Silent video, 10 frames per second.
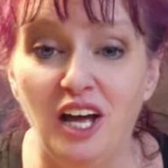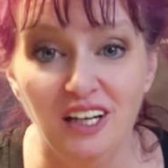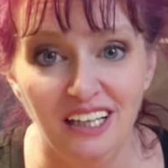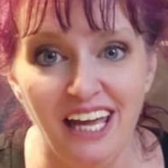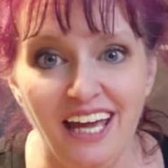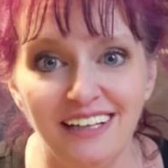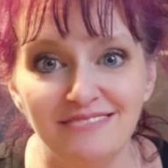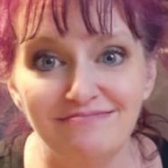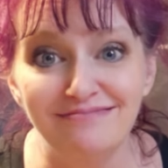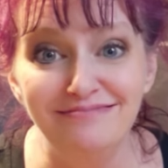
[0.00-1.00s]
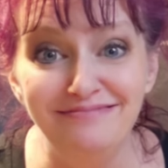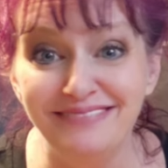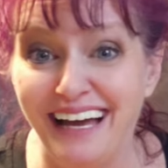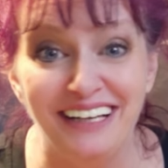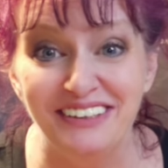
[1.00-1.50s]
Ugly cake.
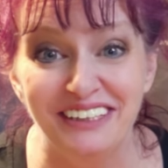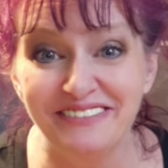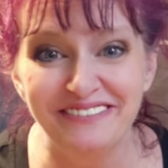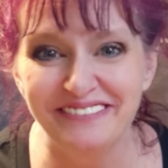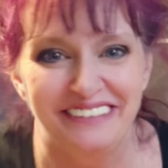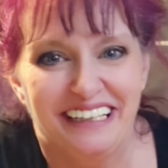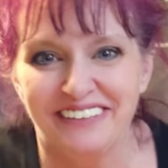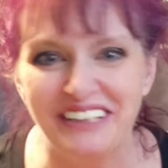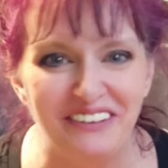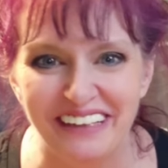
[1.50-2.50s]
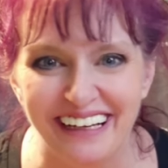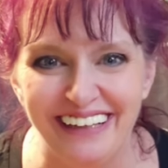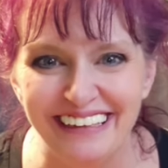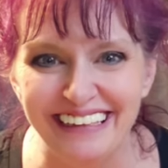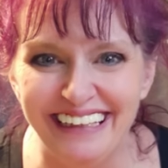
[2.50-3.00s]
I don't know. Whatever you want to
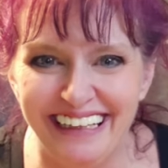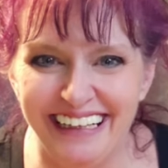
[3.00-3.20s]
call it.